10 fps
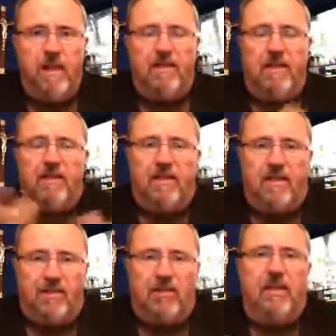and that
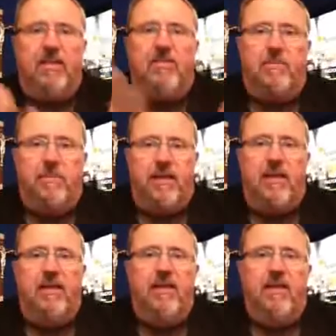that there needs to
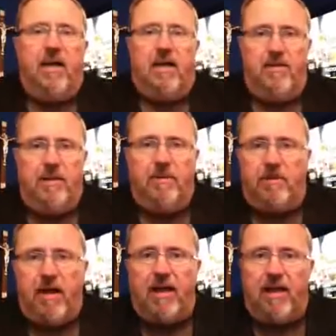be uh,
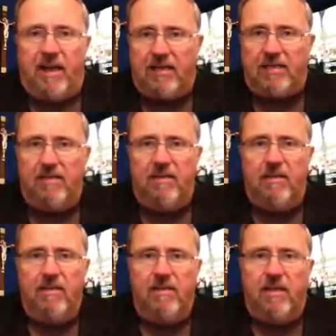democratic elected
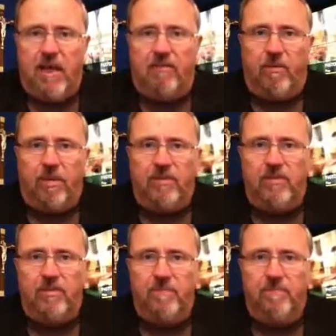
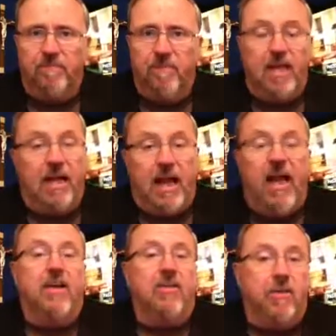governments. And
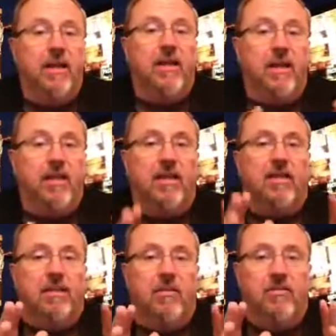I agree
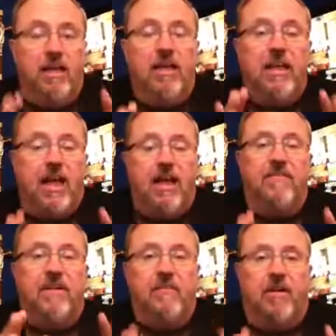that you need to
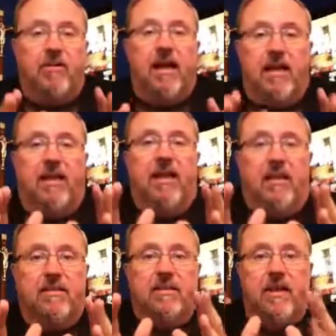have democratic
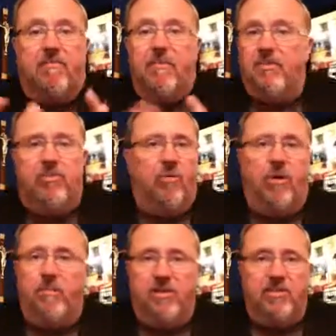elected governments. You don't
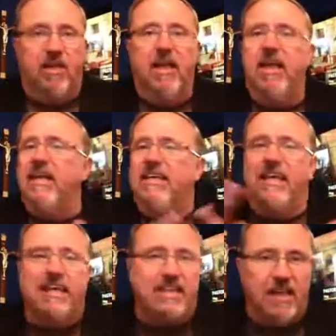want a bunch of
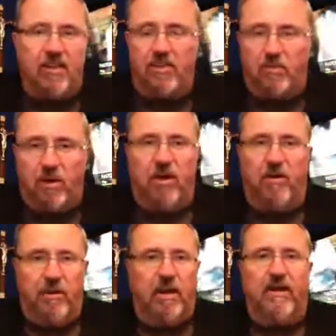dictators
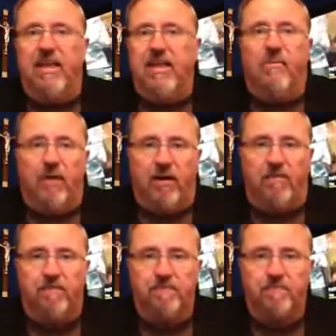running around anywhere.